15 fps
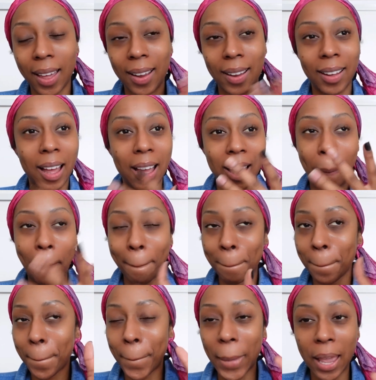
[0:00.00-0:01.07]
Like
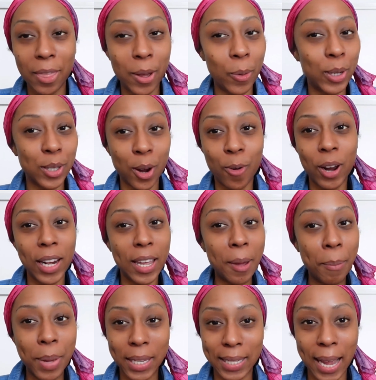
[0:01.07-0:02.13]
there was already
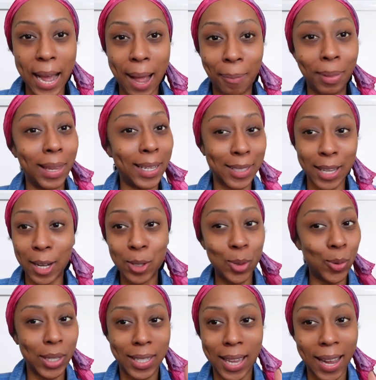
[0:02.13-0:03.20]
a mishap. Let's not
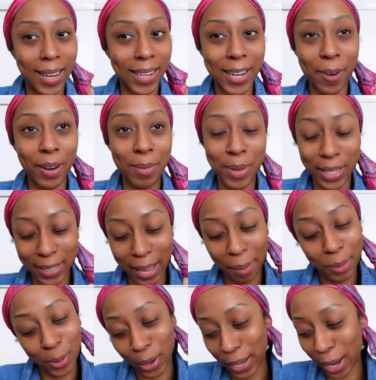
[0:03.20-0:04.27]
do a secondary
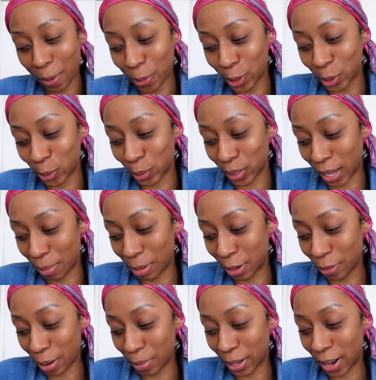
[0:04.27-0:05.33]
mishap. So I get where she was coming
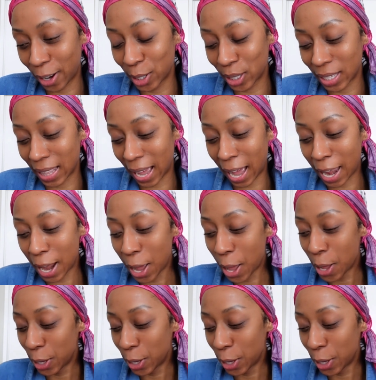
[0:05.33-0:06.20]
from in regards to that.